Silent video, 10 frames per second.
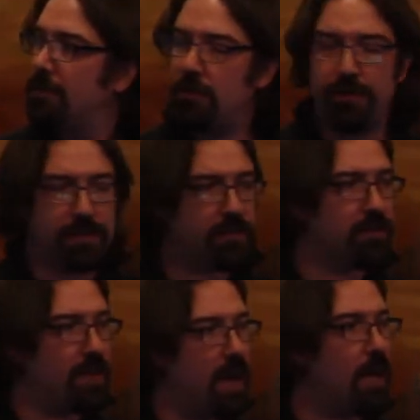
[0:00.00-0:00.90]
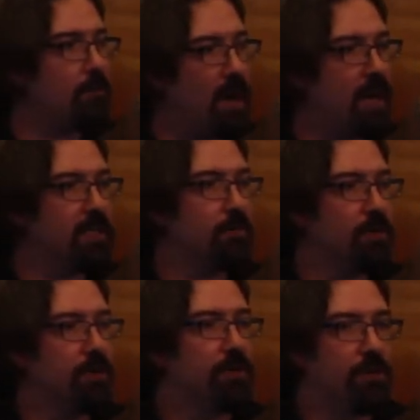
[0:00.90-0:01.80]
This is not
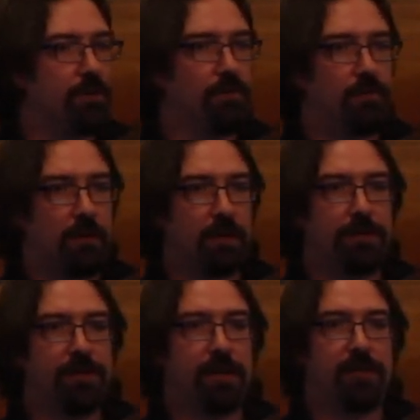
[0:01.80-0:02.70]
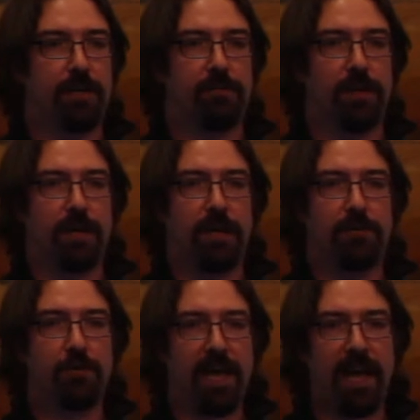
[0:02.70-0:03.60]
possible to do on the JVM right now.
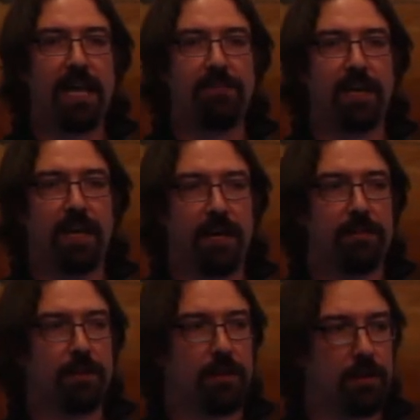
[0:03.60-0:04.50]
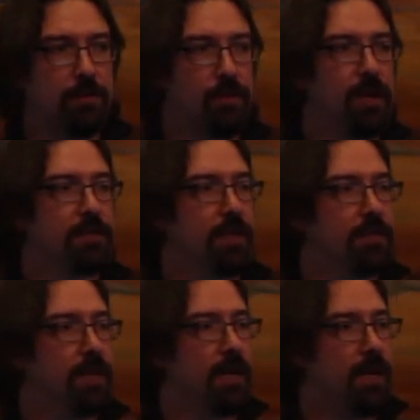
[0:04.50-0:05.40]
You can't even get the current
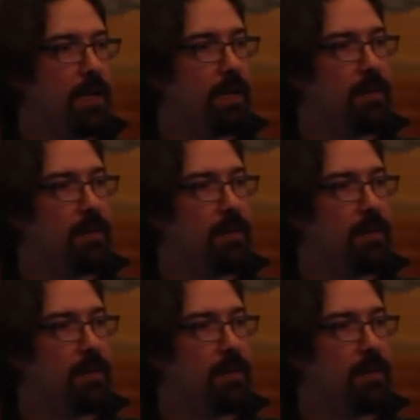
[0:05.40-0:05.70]
process ID.